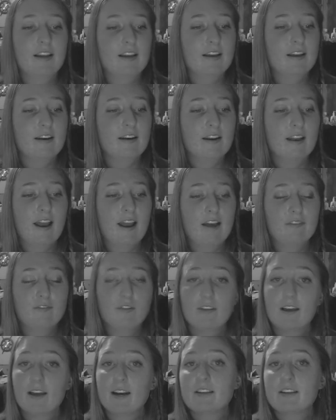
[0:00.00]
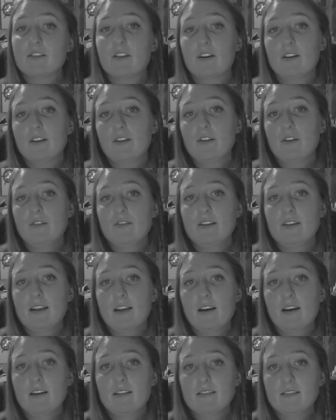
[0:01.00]
and after that I started using
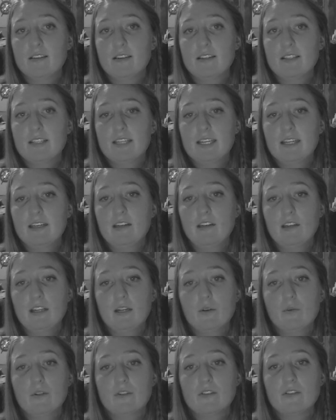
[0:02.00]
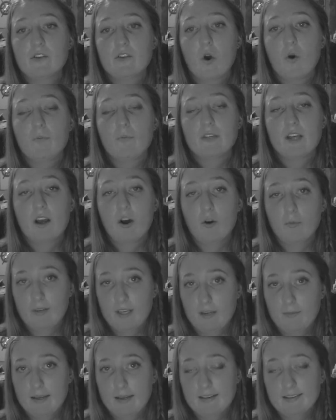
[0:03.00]
an unscented liquid soap to help
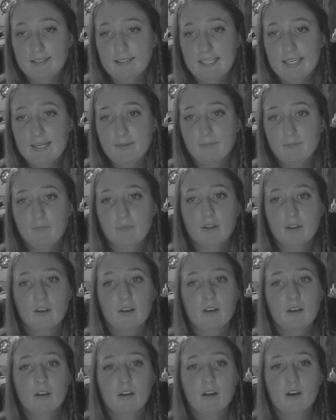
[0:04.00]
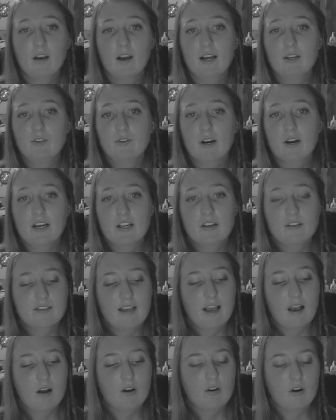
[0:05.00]
keep it clean. I try to use
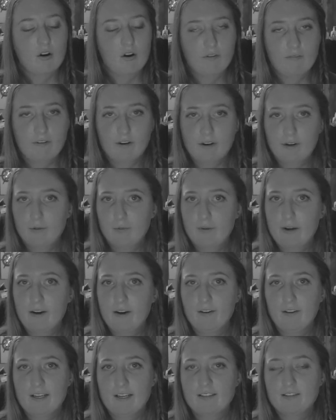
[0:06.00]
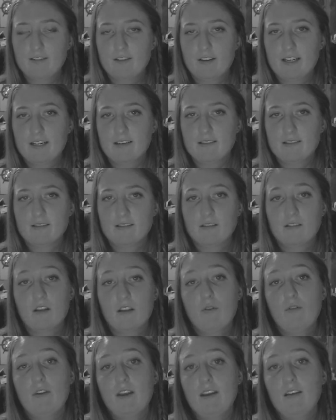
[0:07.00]
the alcohol very rarely so that it doesn't
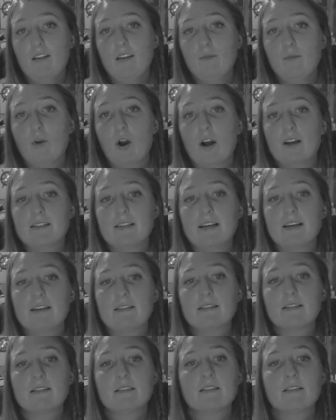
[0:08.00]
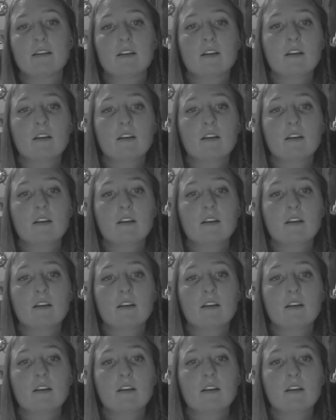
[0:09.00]
slow the healing process.